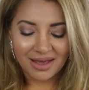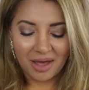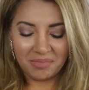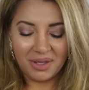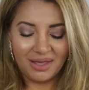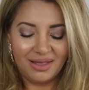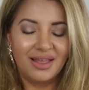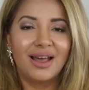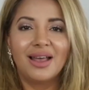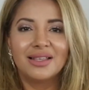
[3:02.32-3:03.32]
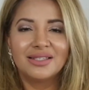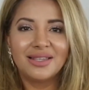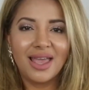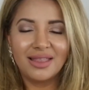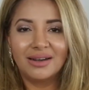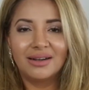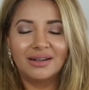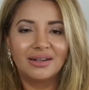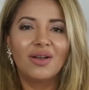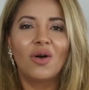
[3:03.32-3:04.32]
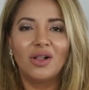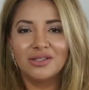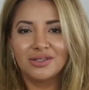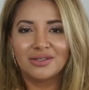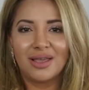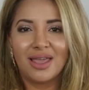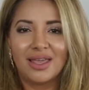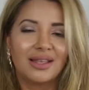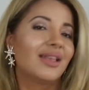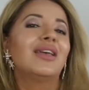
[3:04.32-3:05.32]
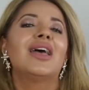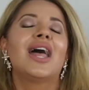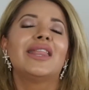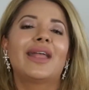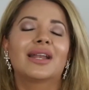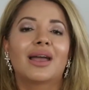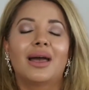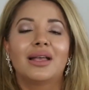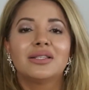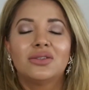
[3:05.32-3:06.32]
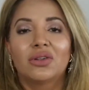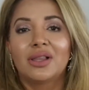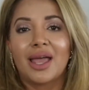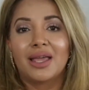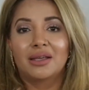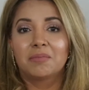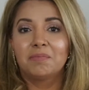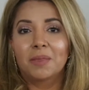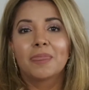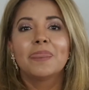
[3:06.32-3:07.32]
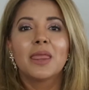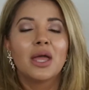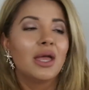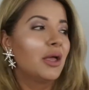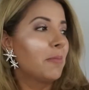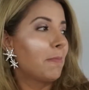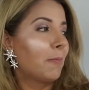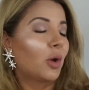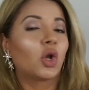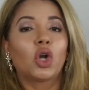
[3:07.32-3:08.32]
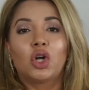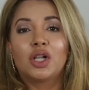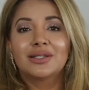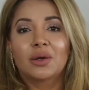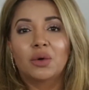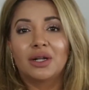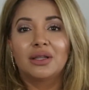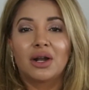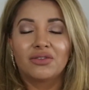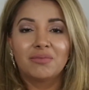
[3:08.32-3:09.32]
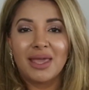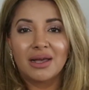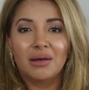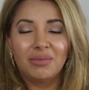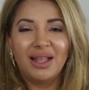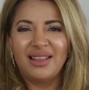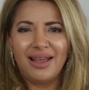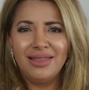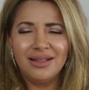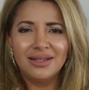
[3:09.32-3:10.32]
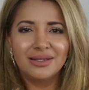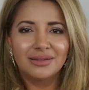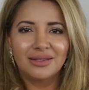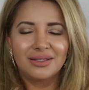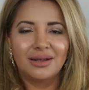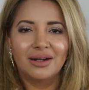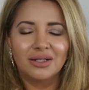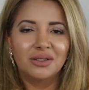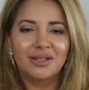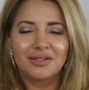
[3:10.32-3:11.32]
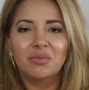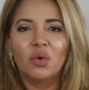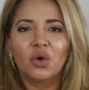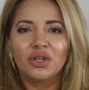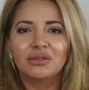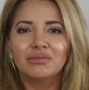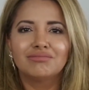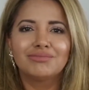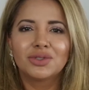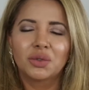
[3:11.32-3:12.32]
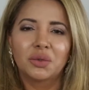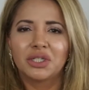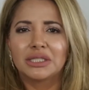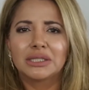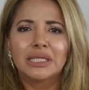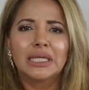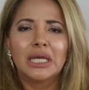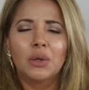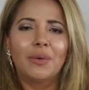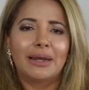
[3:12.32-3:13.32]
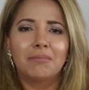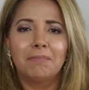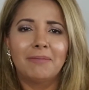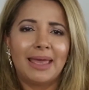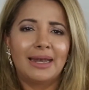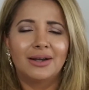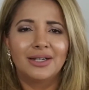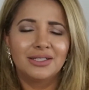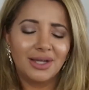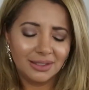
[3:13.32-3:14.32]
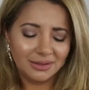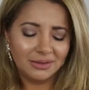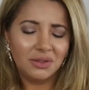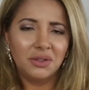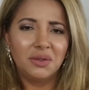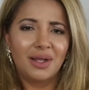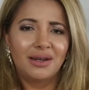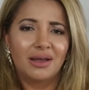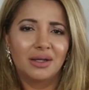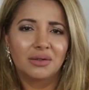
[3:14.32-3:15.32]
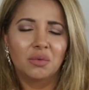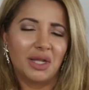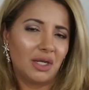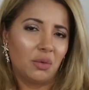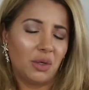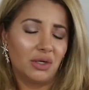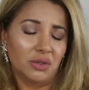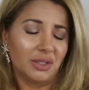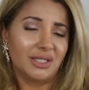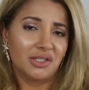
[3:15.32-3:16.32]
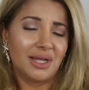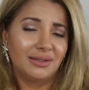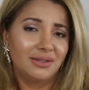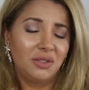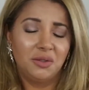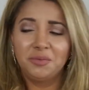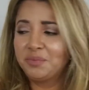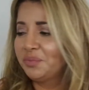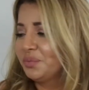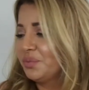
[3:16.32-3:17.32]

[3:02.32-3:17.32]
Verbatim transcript: up. Say They're also saying that guys don't like girls that wear a lot of makeup. And I think this, is, this article is more towards what men are attracted to and not what we are all attracted to.